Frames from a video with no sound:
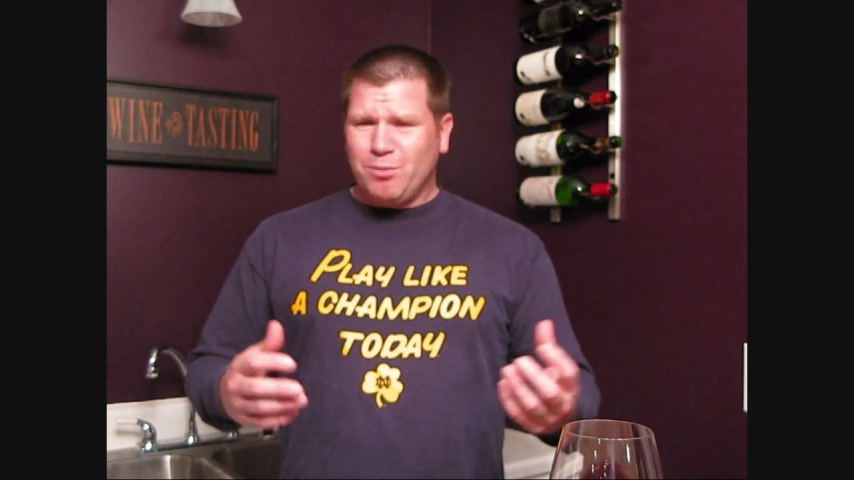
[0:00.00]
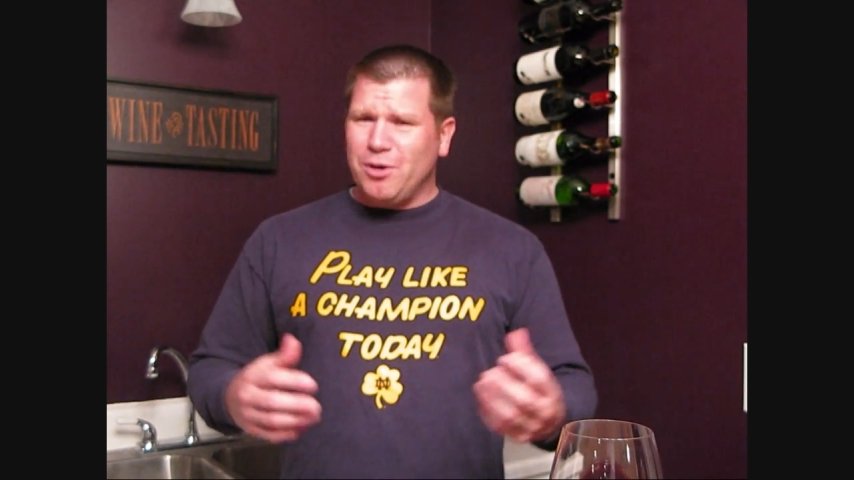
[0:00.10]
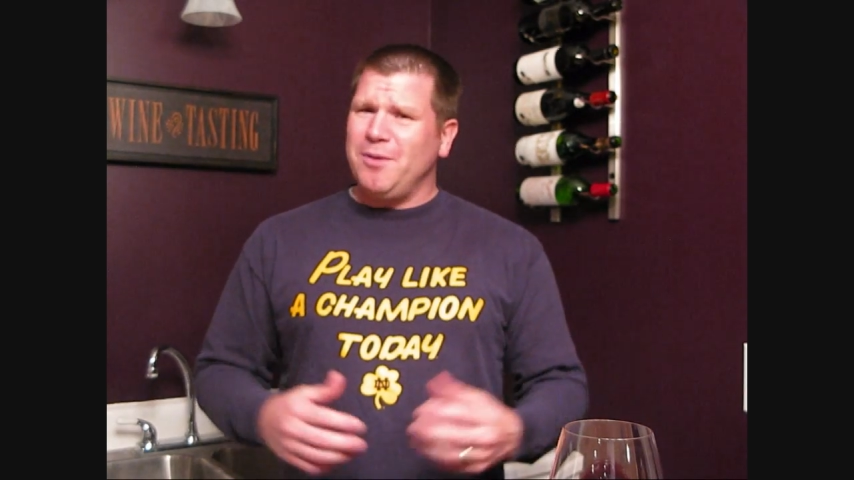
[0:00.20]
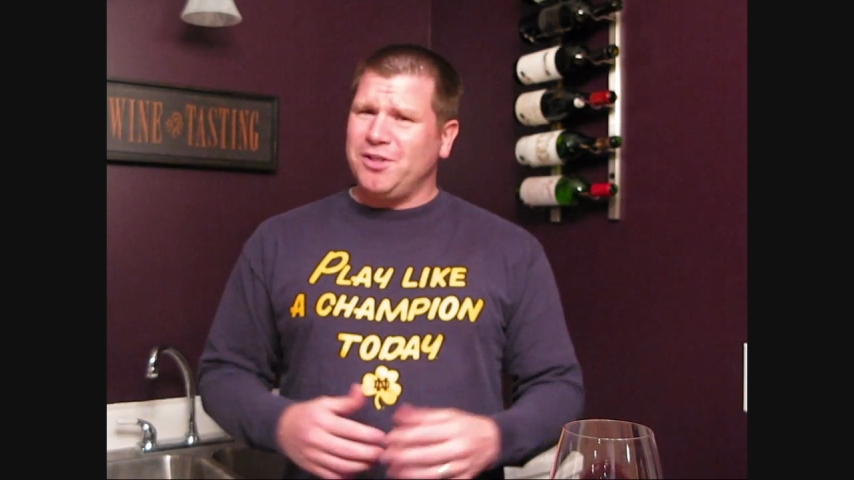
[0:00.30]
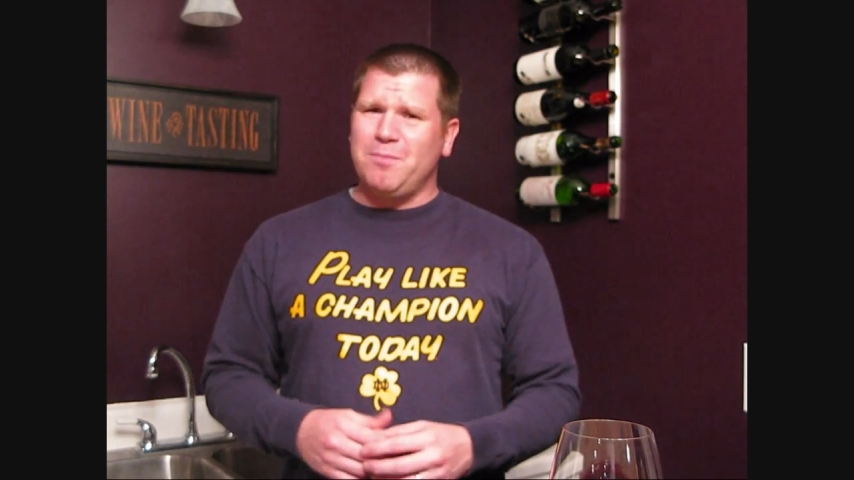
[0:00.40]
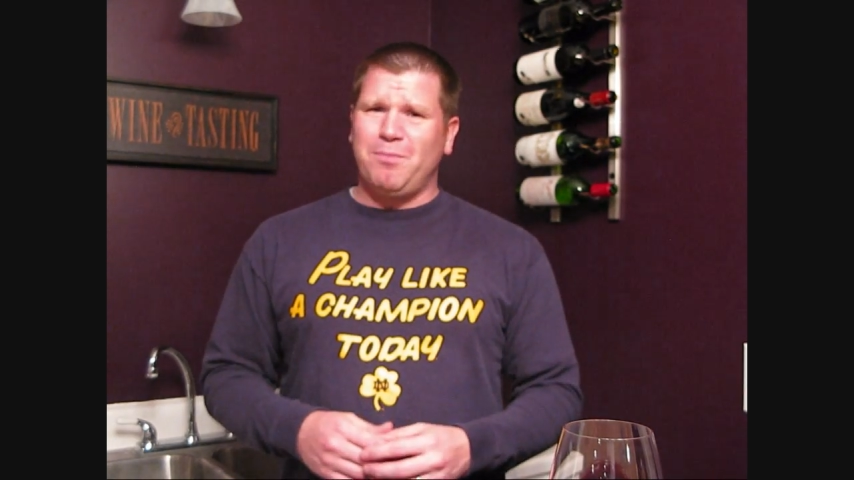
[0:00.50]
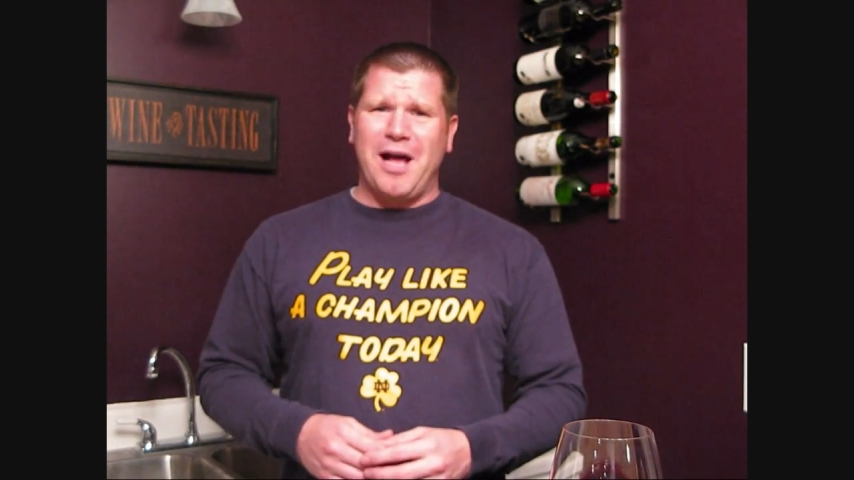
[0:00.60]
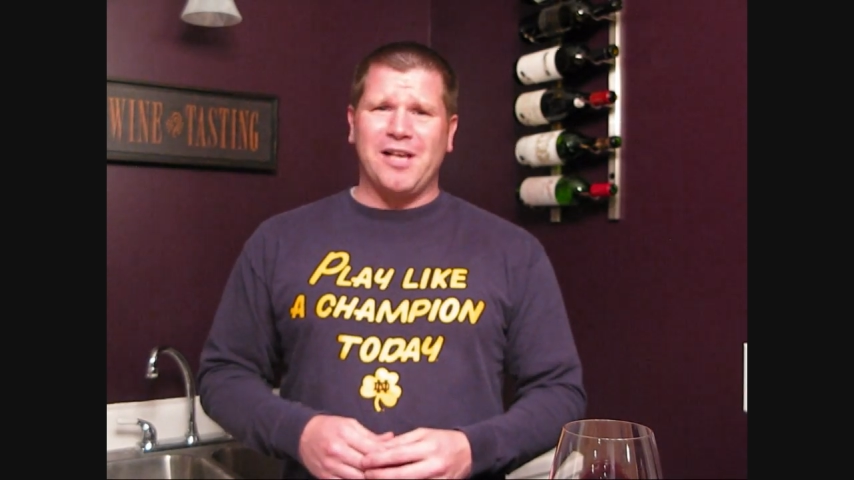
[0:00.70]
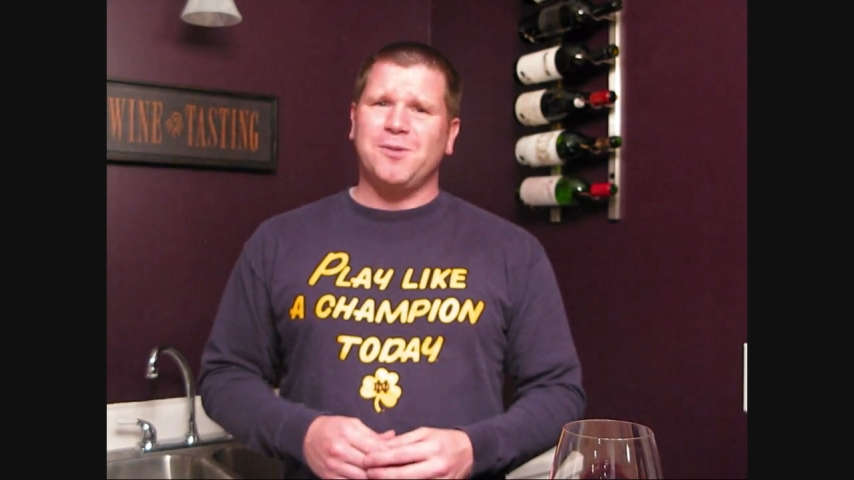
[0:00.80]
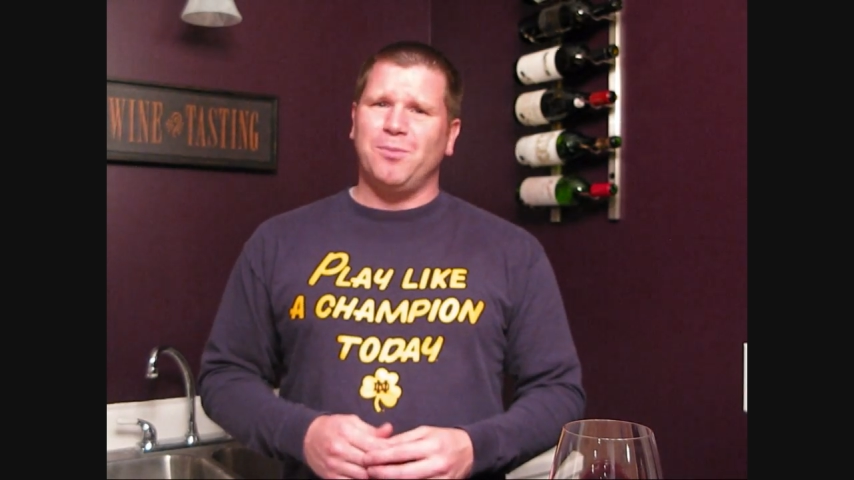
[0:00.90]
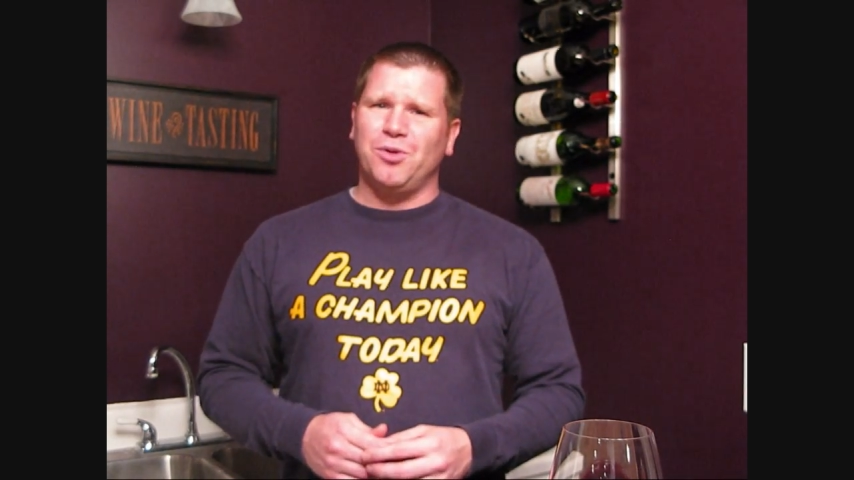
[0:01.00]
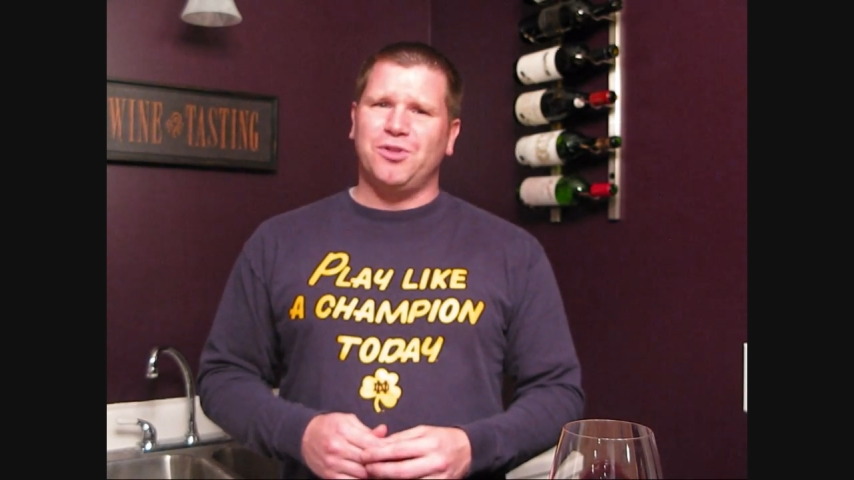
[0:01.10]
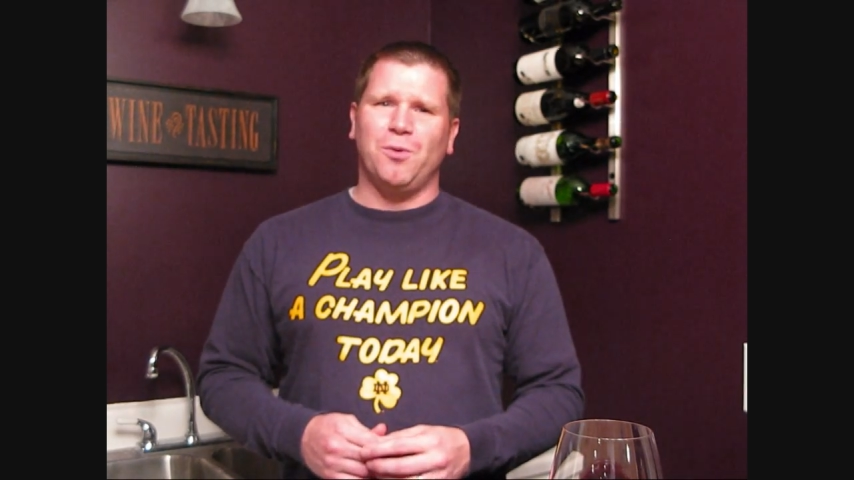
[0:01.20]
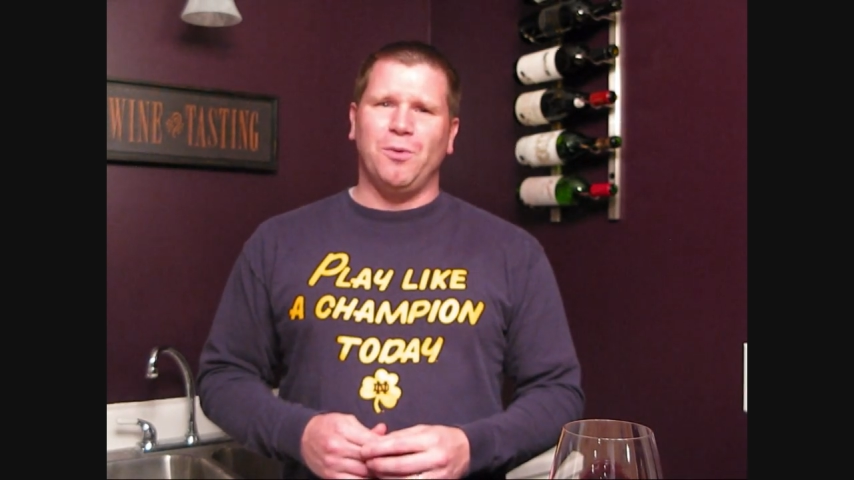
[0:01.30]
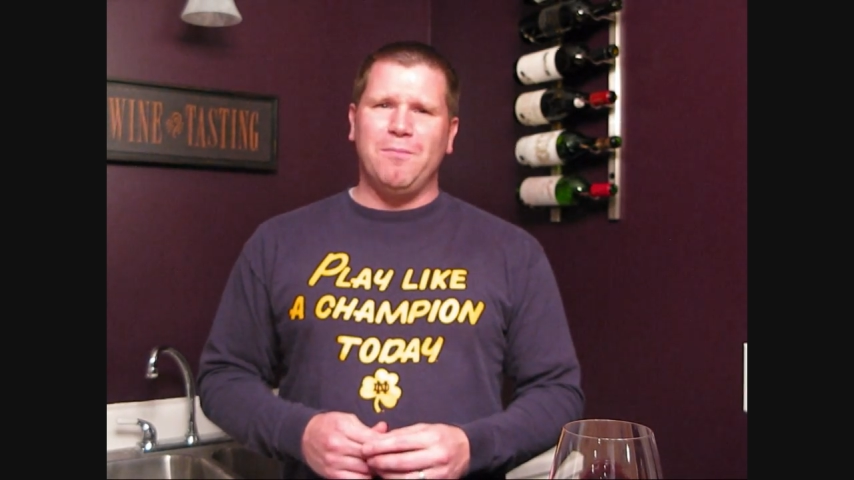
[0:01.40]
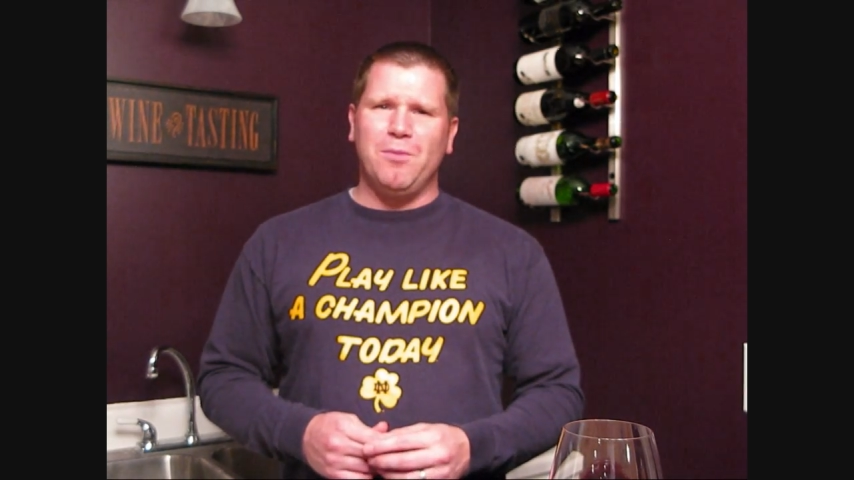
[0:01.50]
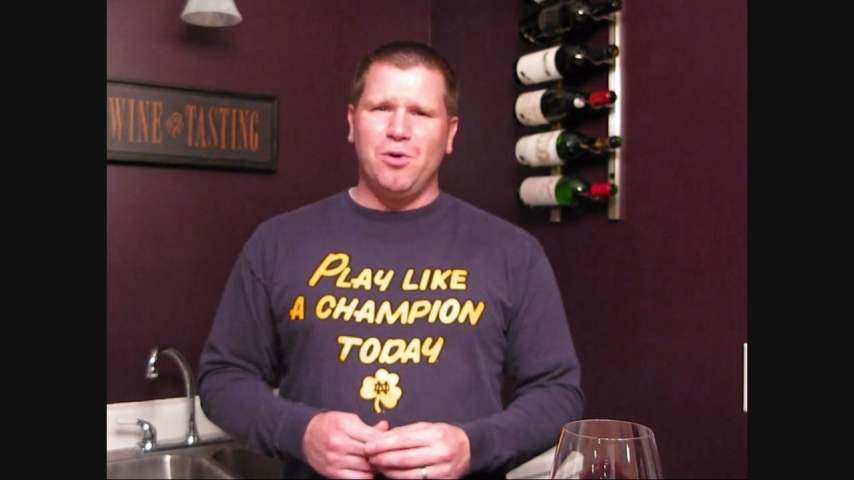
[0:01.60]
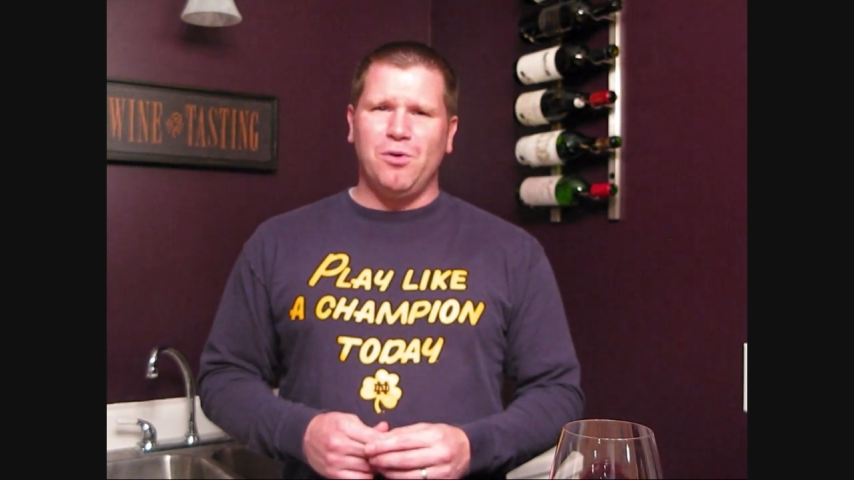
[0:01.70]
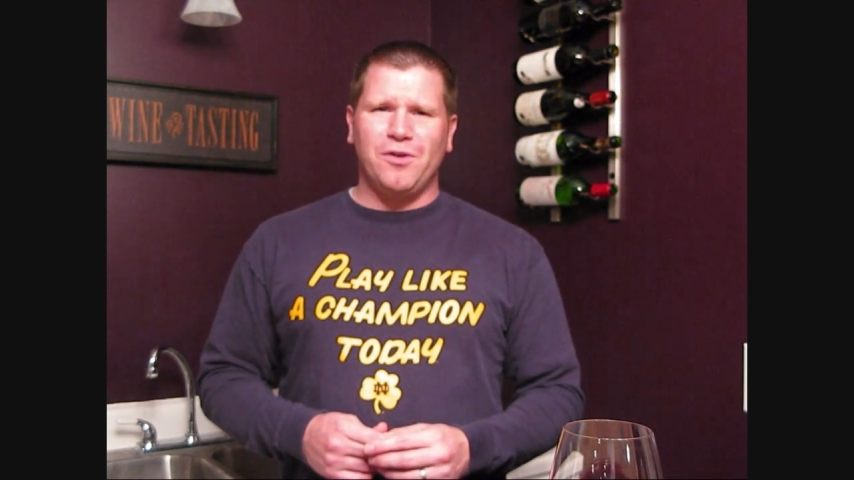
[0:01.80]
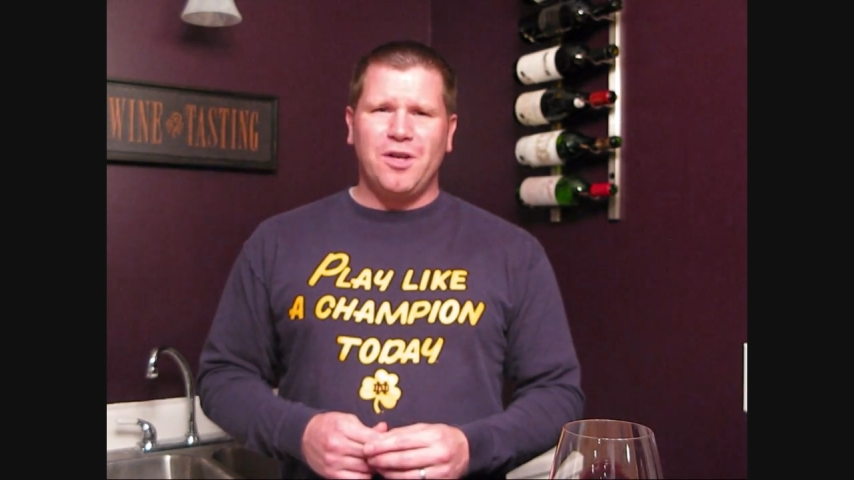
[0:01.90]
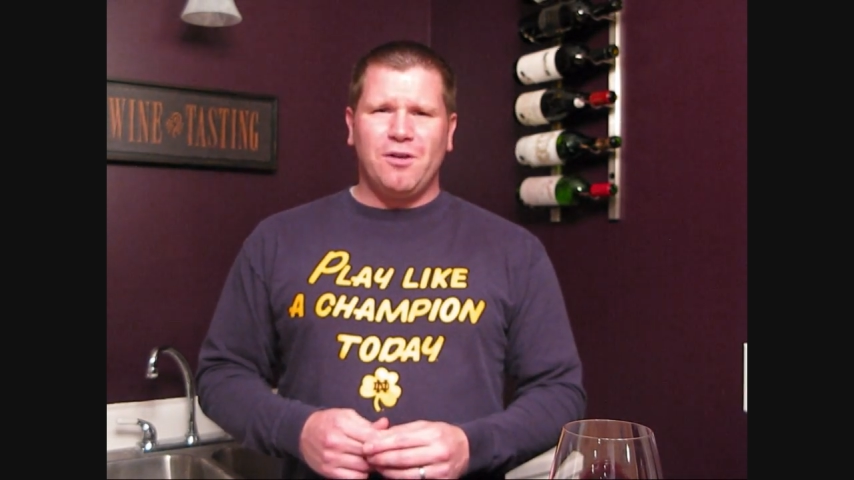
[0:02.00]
pretty much impossible to remove